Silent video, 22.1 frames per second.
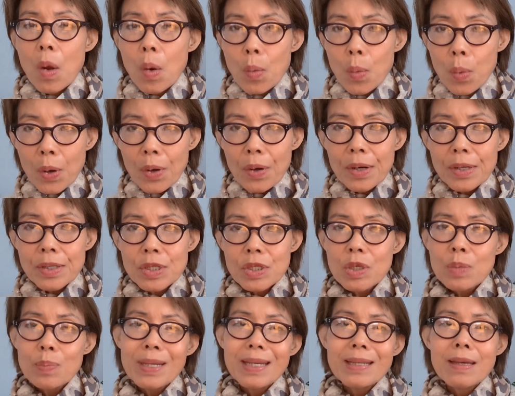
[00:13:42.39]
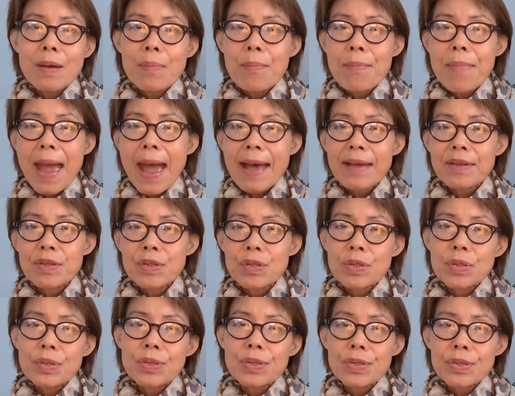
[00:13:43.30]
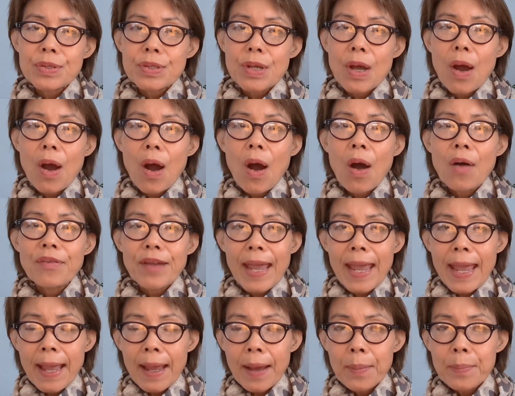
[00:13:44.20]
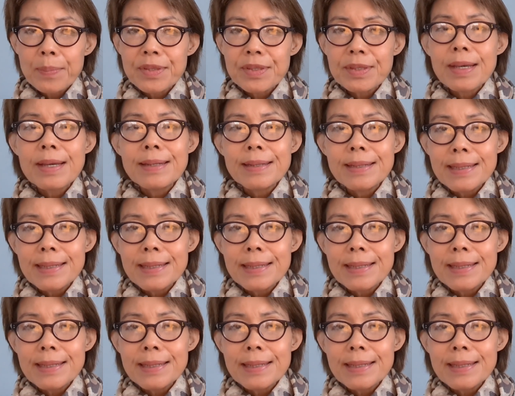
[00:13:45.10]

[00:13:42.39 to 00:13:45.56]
were to be the masters of Ham's